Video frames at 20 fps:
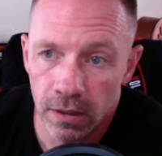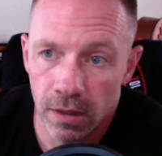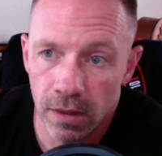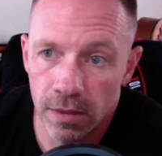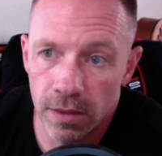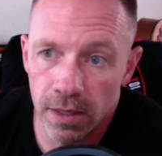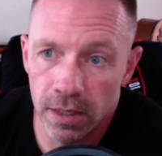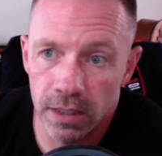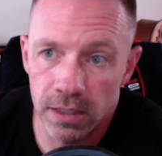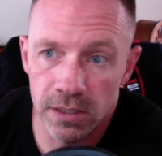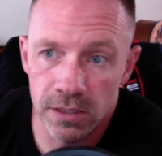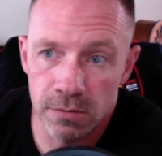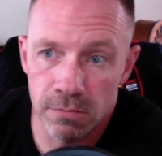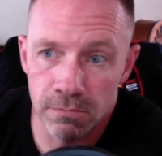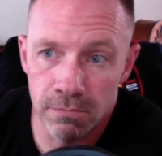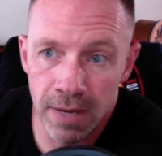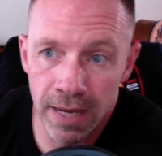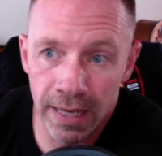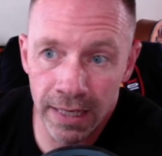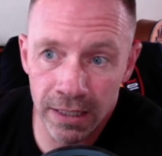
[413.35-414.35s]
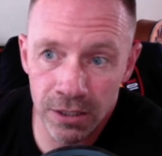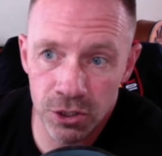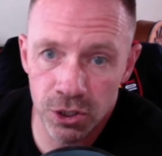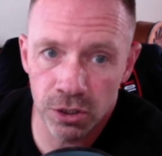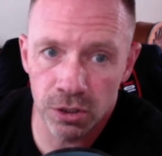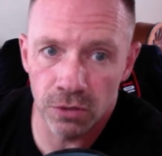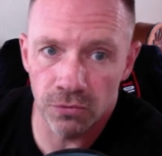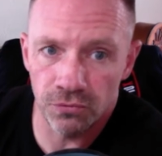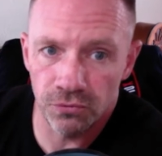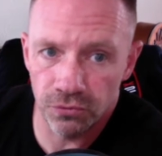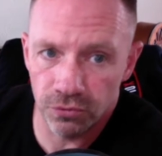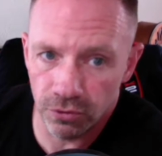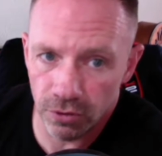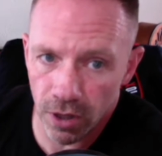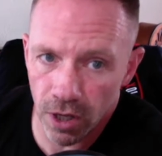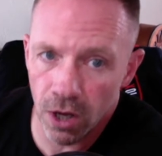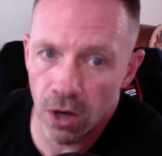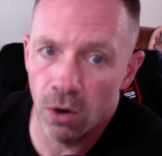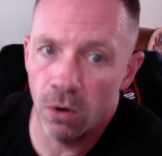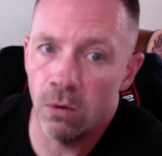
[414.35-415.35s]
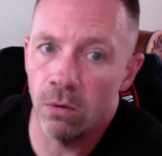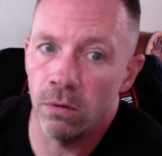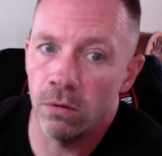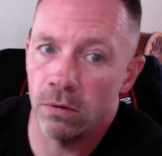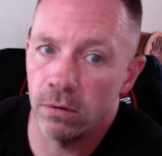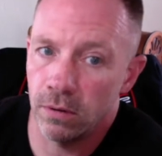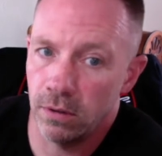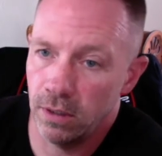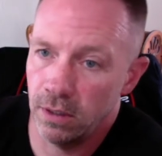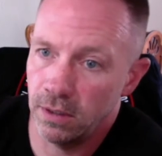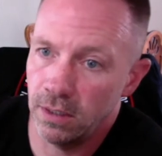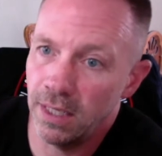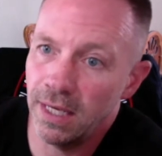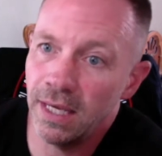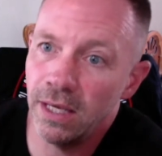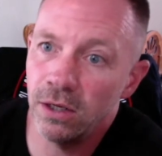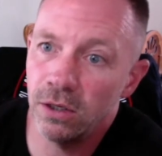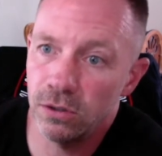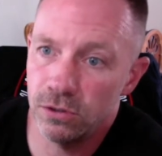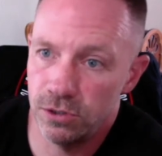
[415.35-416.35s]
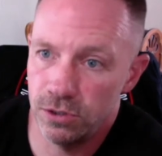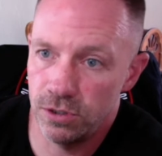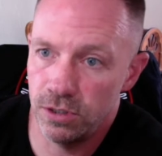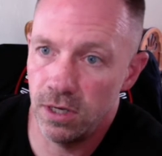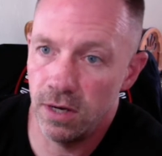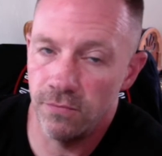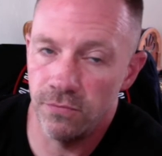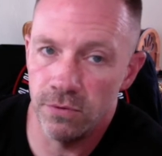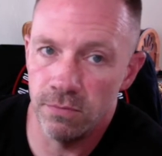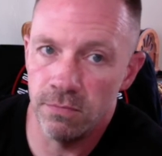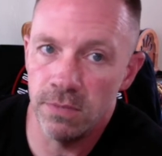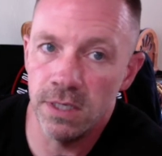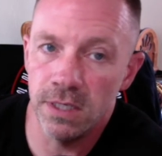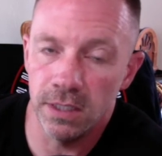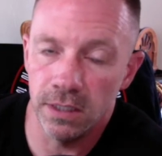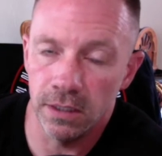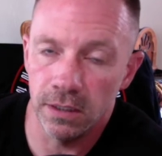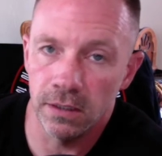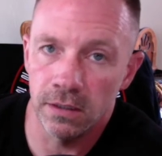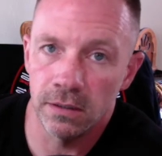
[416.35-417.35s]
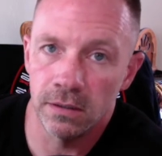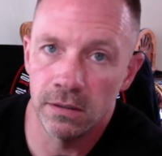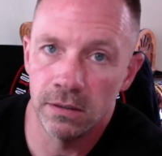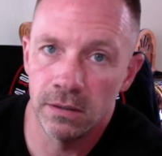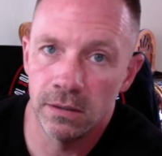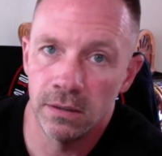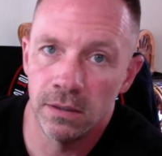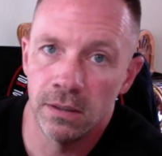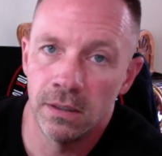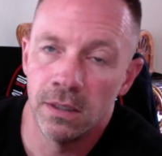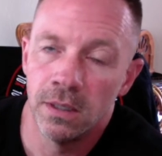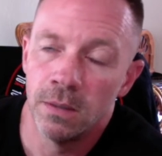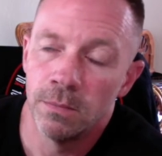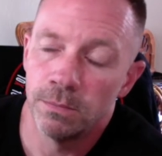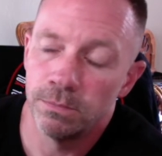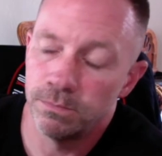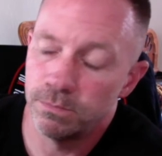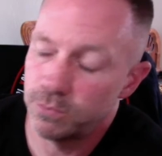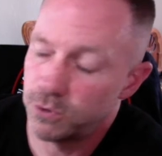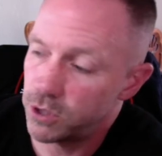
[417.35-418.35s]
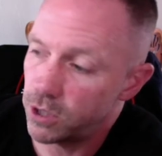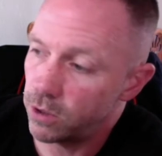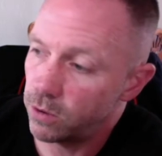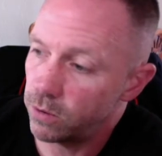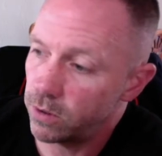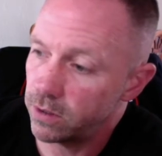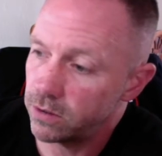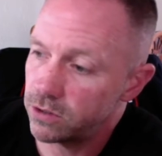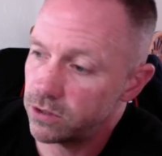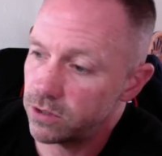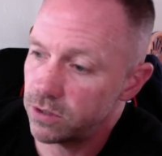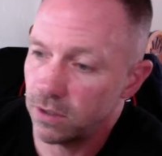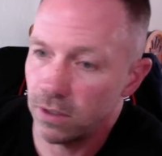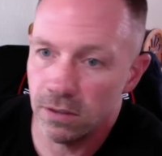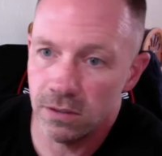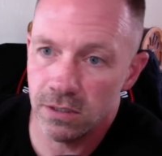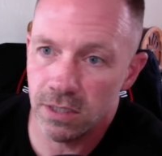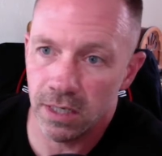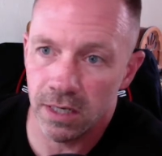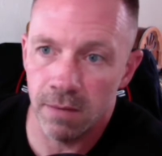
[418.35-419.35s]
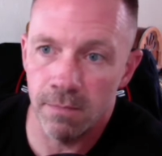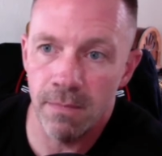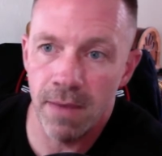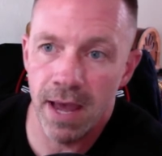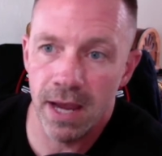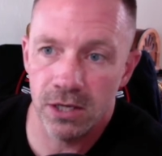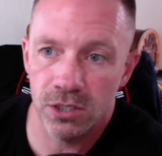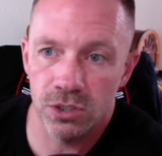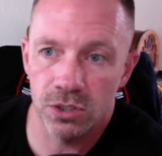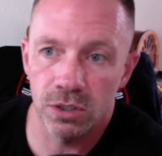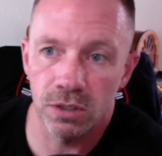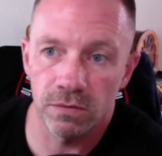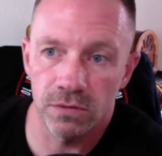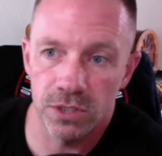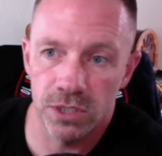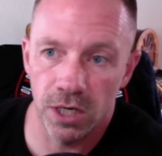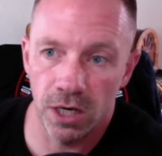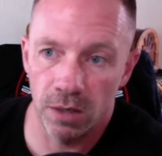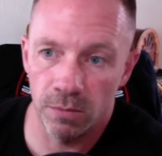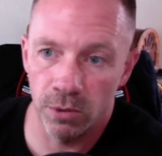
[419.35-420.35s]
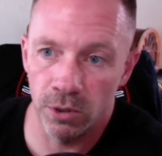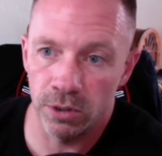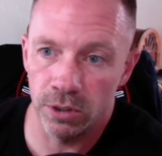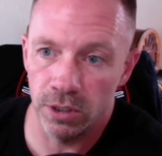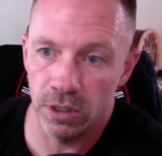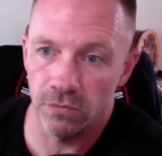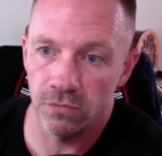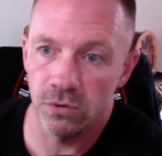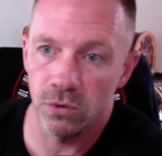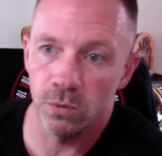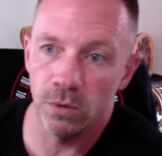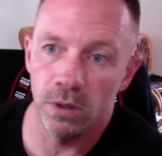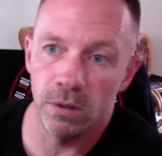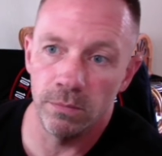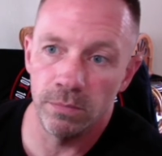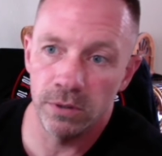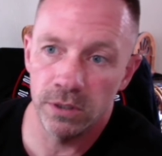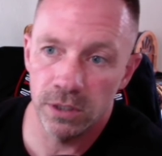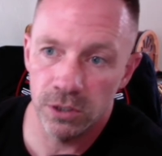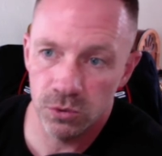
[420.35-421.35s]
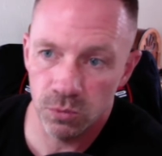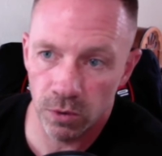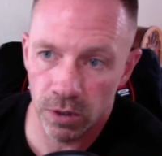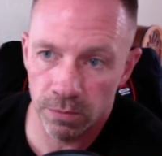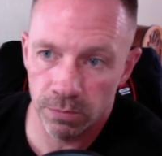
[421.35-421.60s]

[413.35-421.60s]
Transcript: that is managing the flow and the energy of the meeting. So it's it's like a master of ceremony, if you will. But it's one